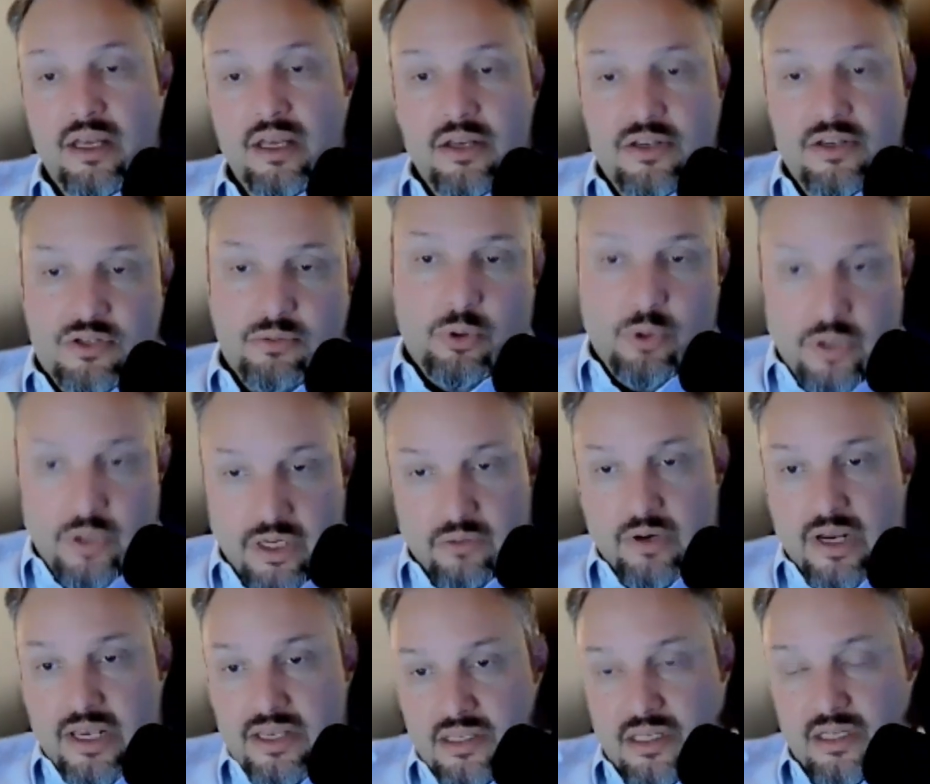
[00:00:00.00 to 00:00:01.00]
supporting
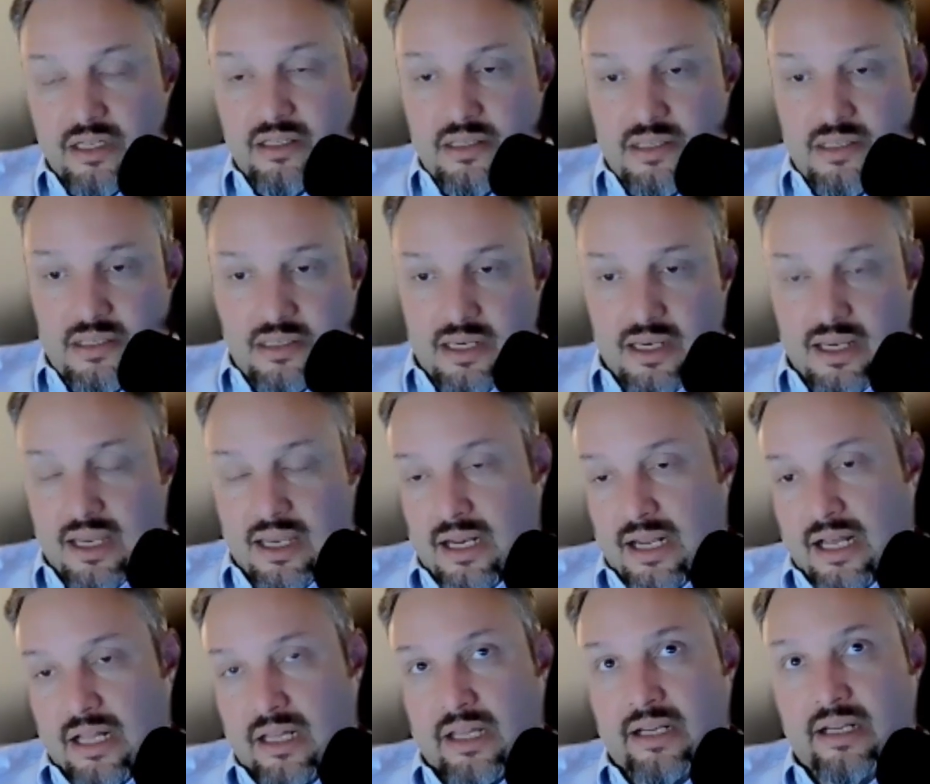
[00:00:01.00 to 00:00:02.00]
residents and
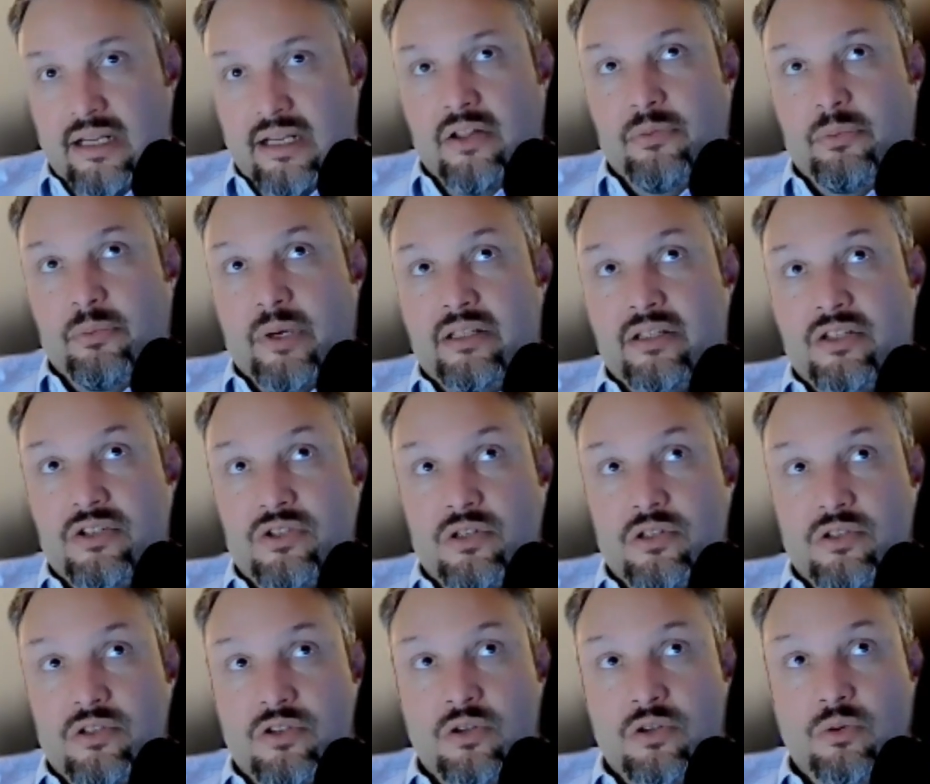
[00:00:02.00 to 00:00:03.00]
allied health
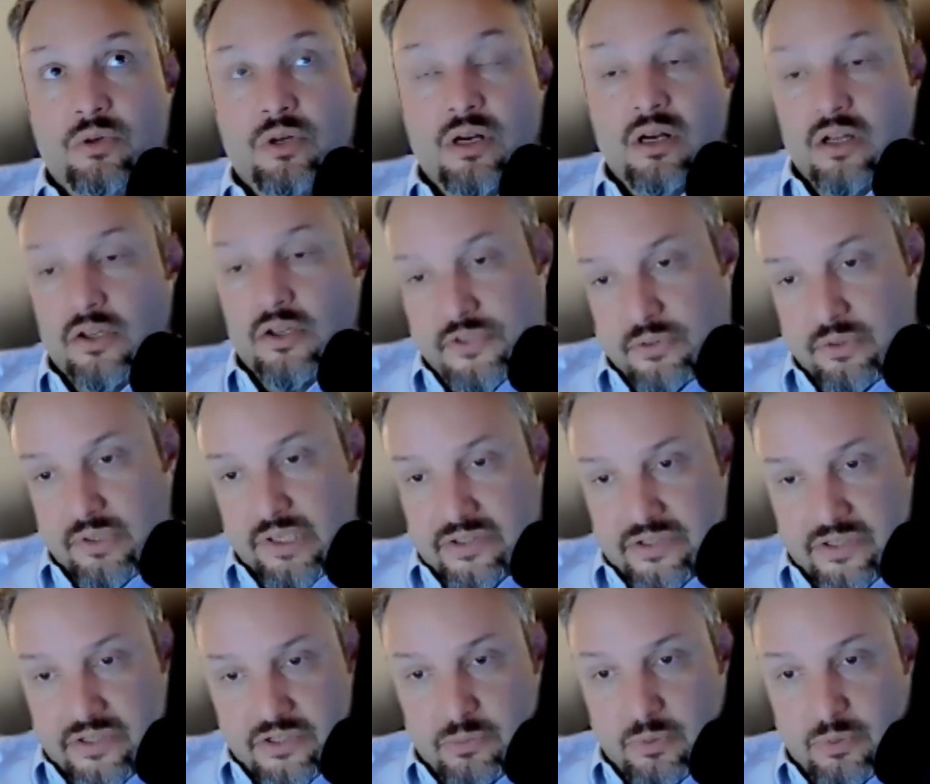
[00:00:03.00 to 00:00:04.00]
practitioners who were also
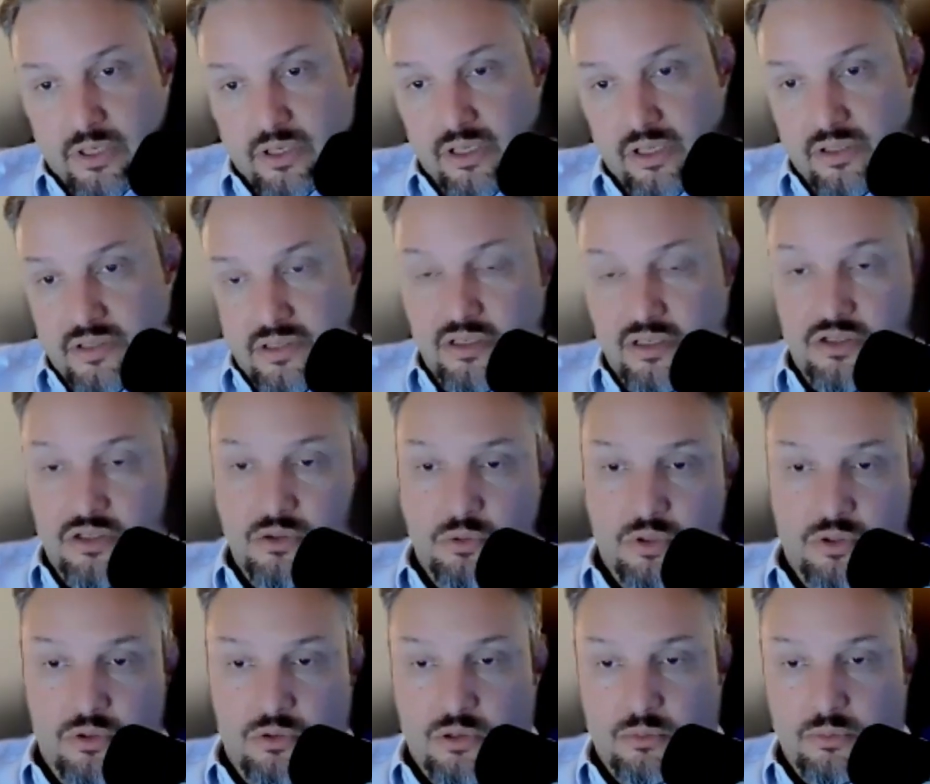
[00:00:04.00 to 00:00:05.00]
less experienced than you
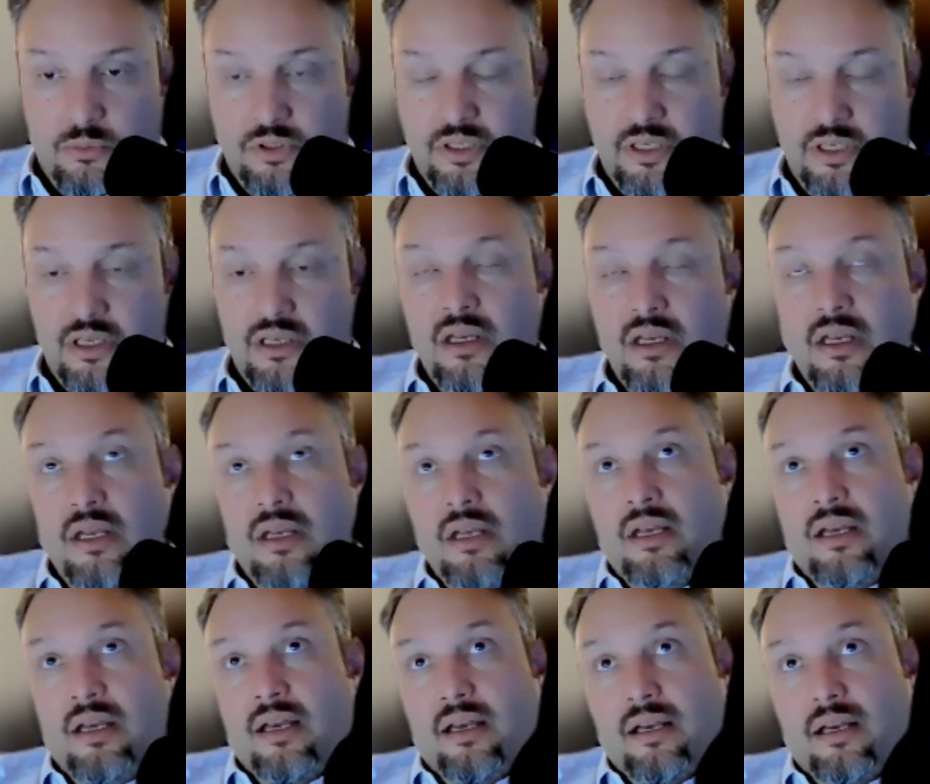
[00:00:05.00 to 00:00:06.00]
would normally
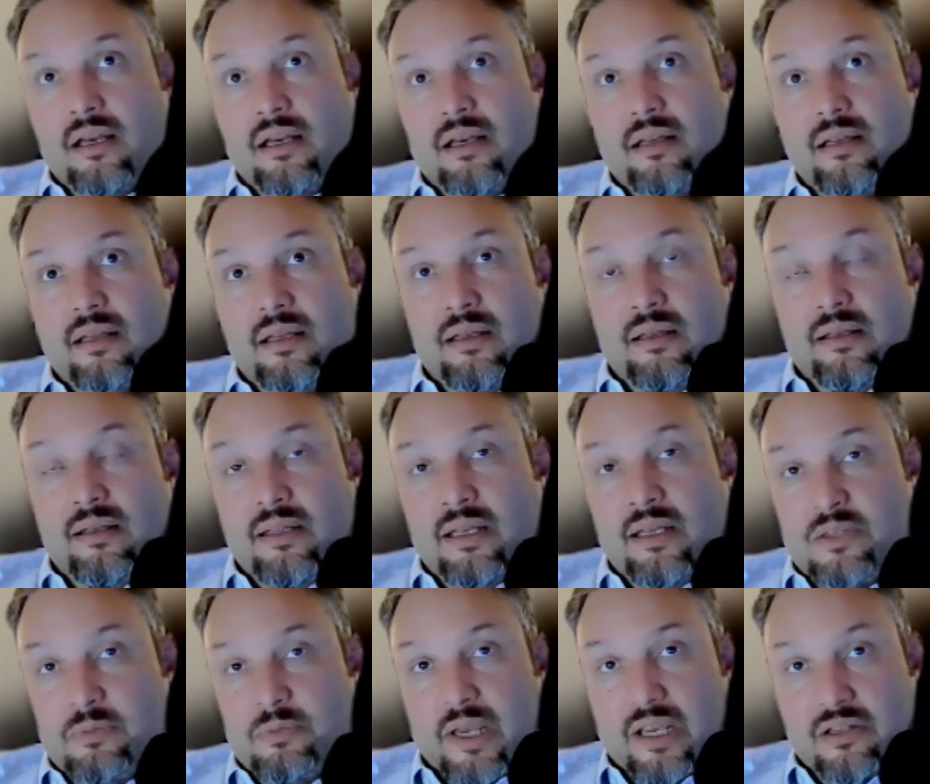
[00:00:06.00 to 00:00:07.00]

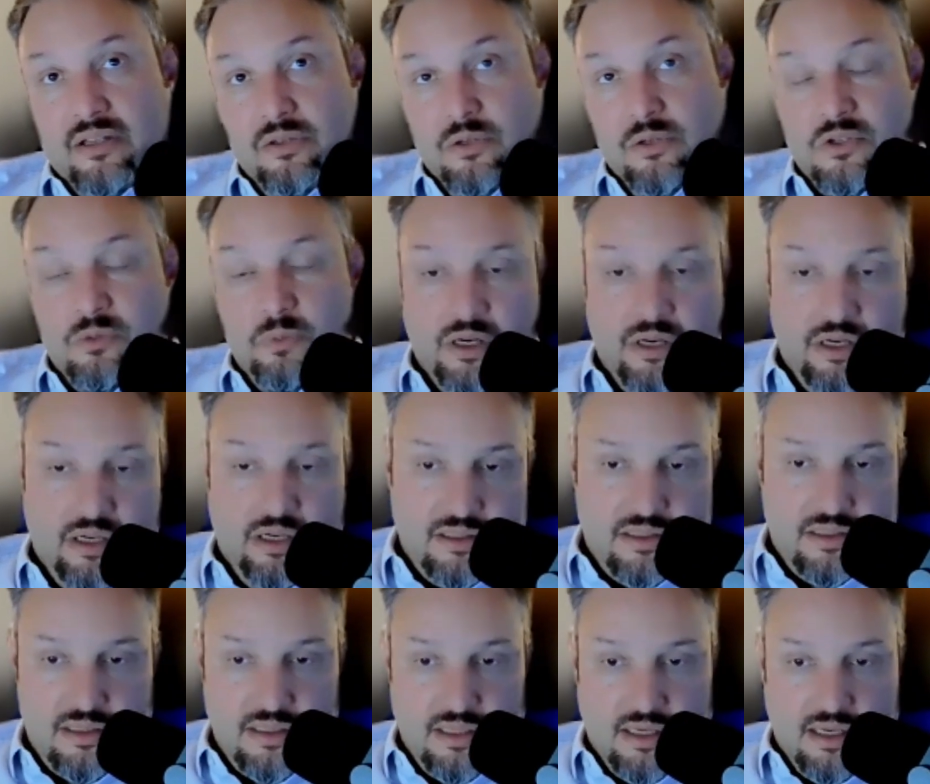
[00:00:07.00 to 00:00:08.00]
expect to
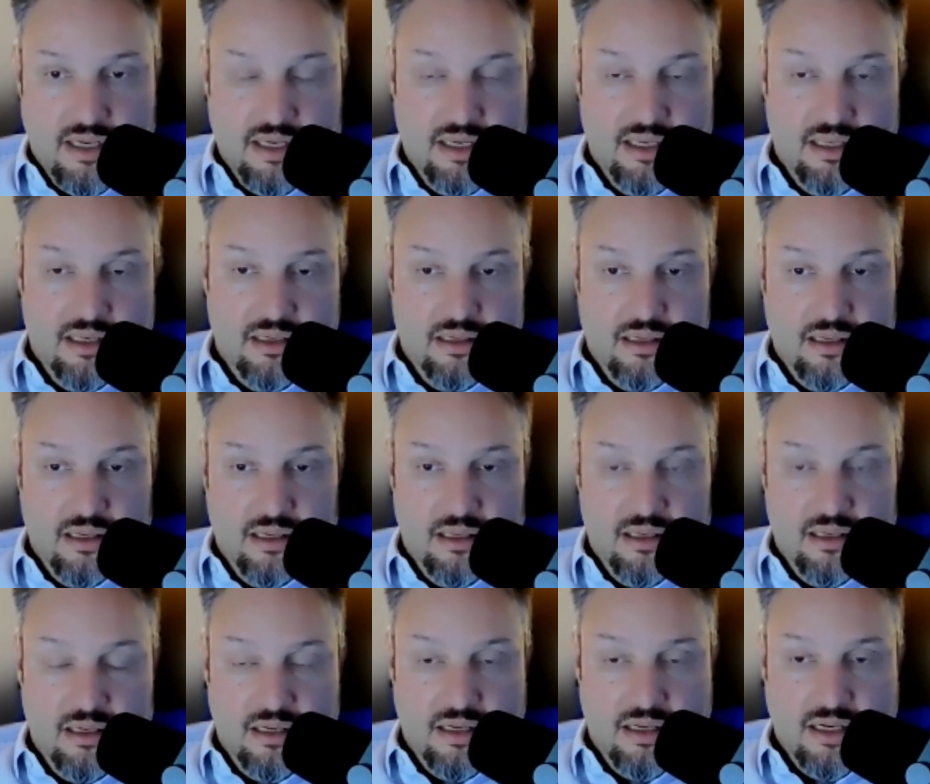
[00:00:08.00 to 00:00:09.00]
experience in
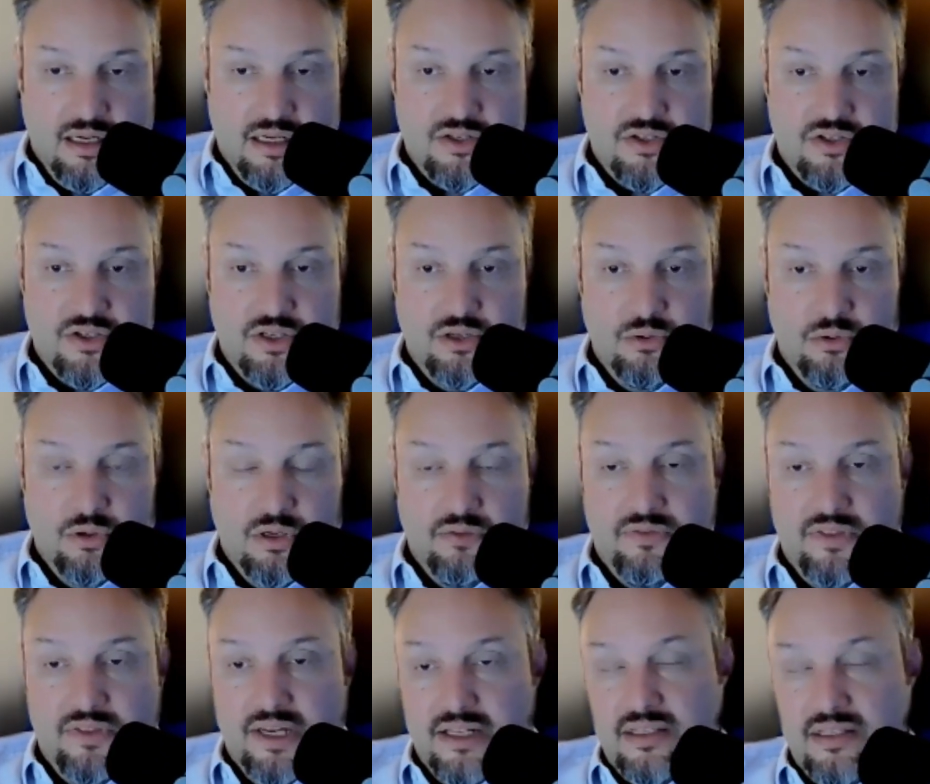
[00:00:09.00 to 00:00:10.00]
an ICU
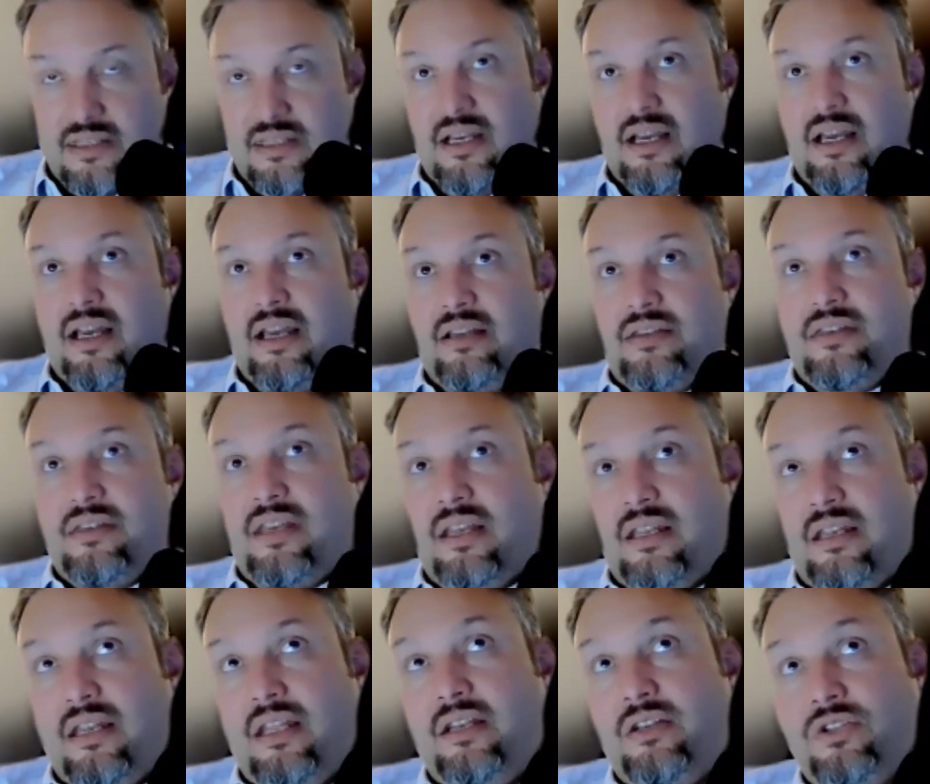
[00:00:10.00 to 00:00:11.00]
of that size
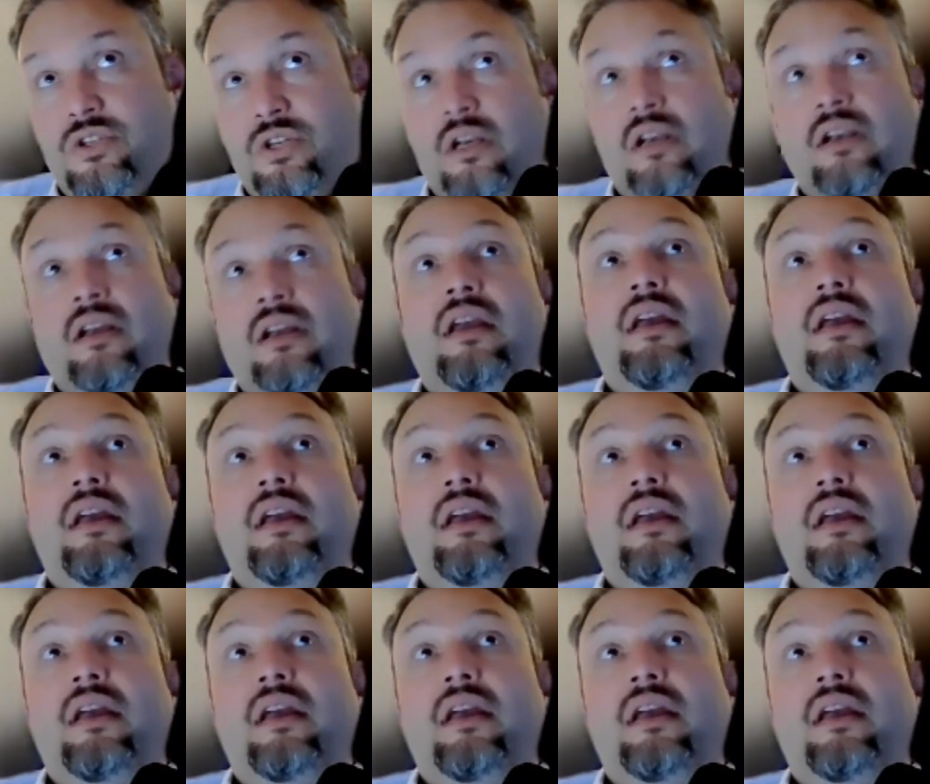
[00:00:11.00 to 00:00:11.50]
and nature.